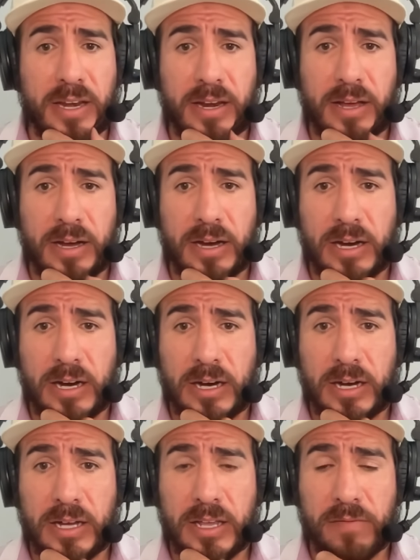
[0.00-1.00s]
in
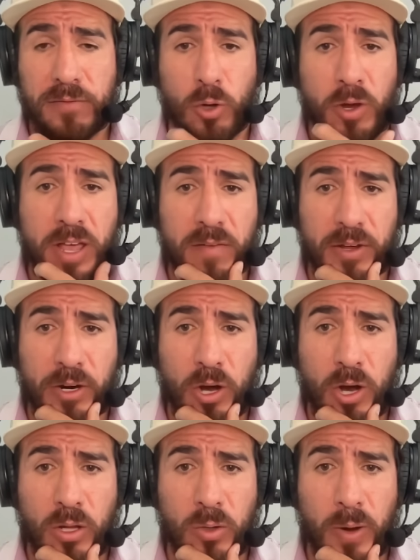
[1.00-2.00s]
uh, Evloev and
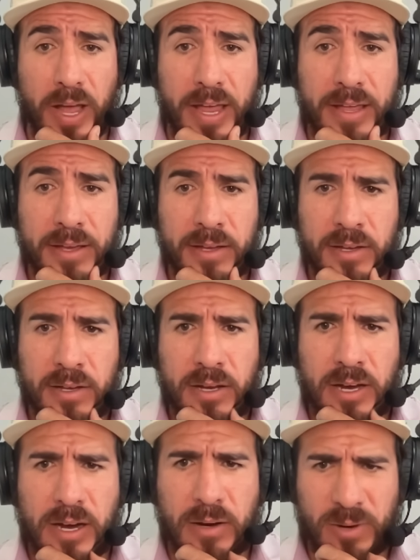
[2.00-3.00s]
Holloway,
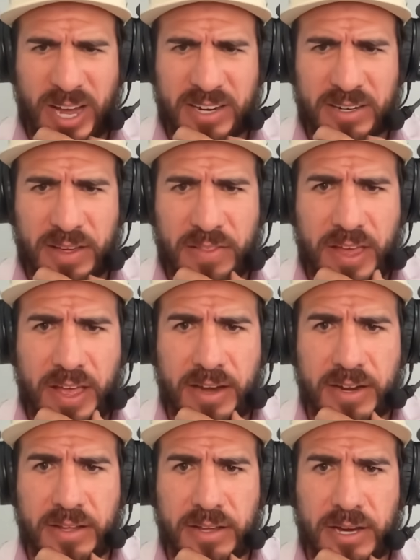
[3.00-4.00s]
uh, right? And
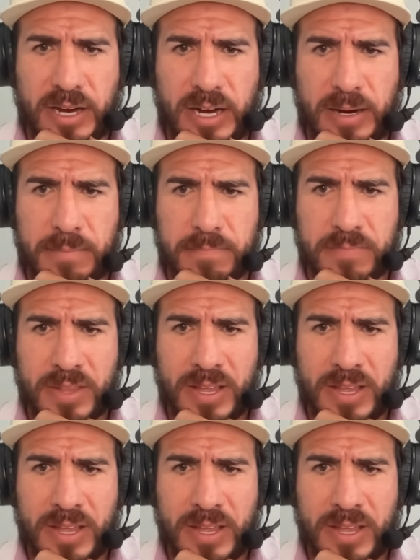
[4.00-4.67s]
then, mm-hmm. um,